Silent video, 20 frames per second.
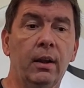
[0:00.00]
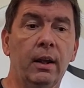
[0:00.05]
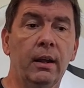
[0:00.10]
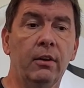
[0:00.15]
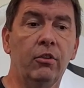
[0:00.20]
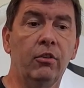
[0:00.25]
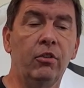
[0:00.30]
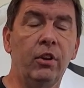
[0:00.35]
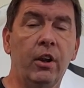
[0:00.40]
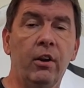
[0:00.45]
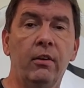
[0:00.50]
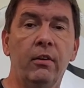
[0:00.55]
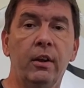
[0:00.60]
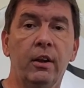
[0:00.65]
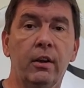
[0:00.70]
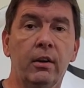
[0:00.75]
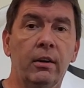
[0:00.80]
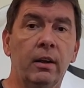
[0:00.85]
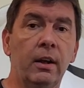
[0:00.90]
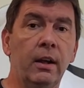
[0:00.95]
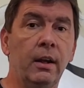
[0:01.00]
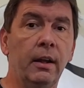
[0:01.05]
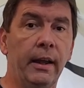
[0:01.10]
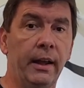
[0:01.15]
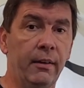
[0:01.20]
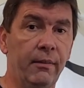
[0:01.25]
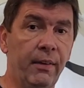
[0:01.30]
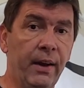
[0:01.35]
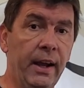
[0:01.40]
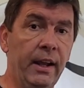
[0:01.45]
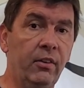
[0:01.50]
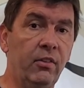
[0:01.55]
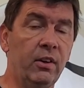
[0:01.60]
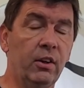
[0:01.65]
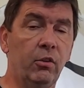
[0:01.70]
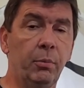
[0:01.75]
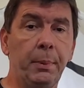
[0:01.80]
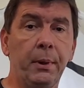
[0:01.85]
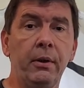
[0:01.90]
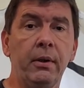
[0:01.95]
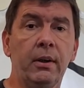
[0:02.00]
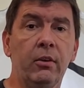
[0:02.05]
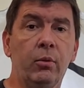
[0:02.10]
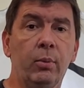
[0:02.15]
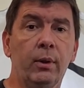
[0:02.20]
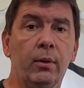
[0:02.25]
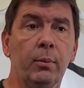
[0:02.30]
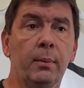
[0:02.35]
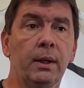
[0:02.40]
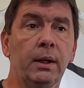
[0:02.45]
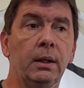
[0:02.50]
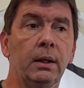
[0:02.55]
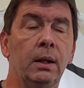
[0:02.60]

and shared their advice and experience with me.